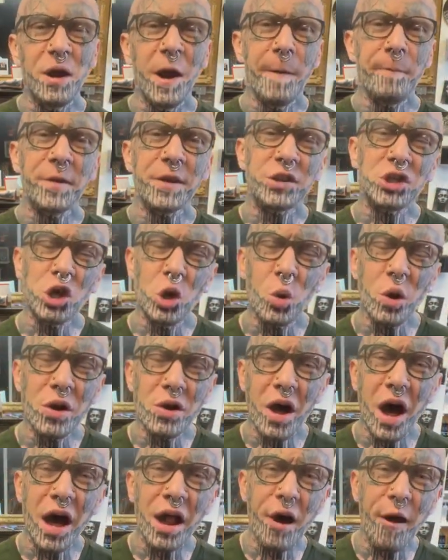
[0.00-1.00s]
you that you
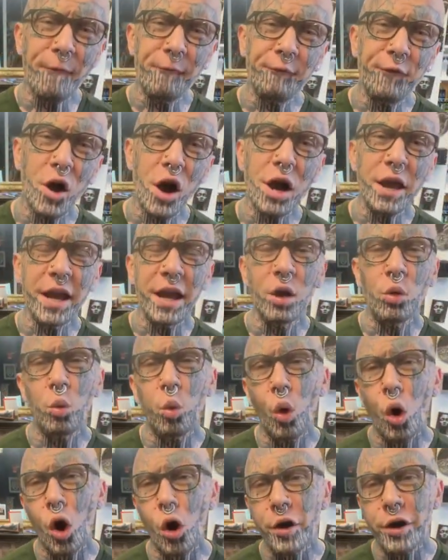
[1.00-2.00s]
are not a
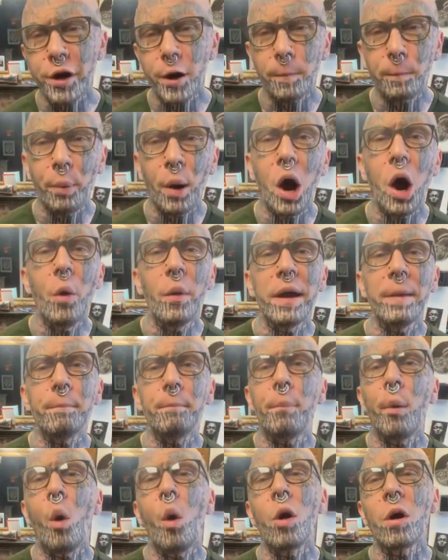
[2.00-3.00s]
fucking warrior
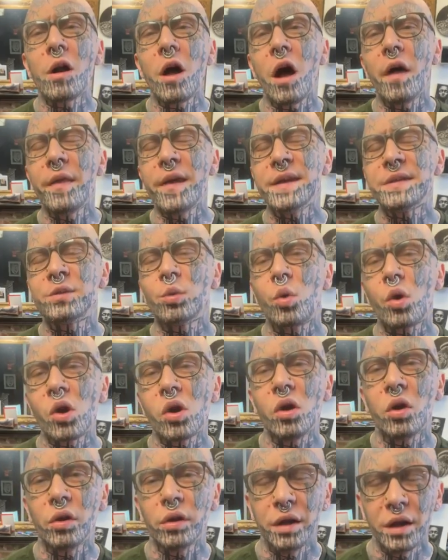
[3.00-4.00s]
poet born on this
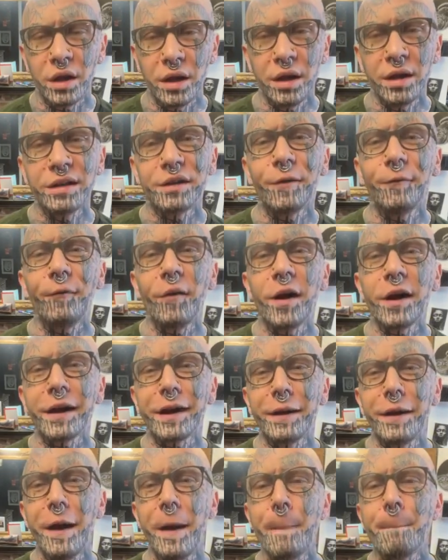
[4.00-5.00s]
world to
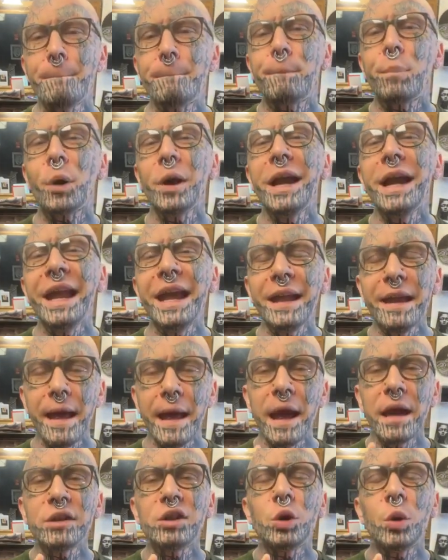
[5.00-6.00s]
fucking bring
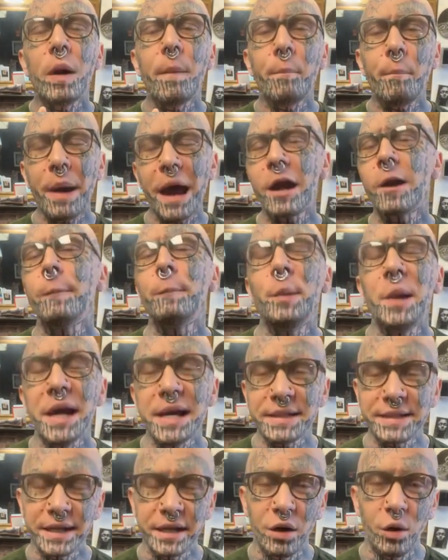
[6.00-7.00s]
it to a better
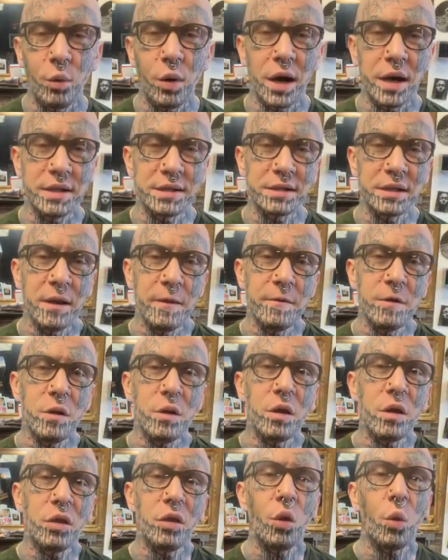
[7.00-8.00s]
place than it was
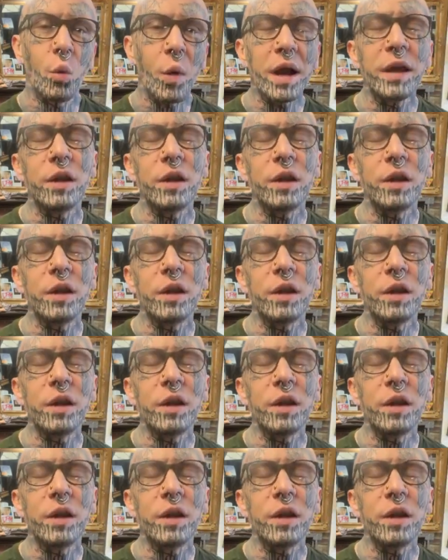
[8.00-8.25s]
the